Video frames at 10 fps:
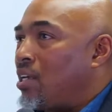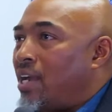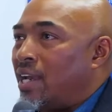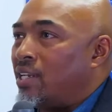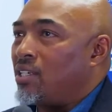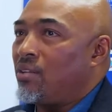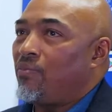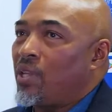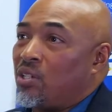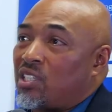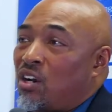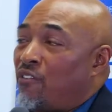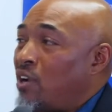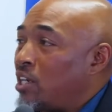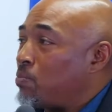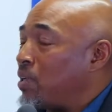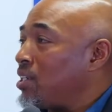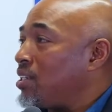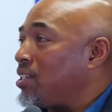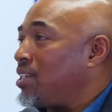And look, so far it's
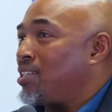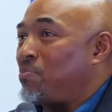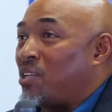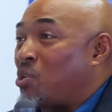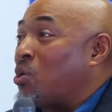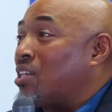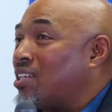been good.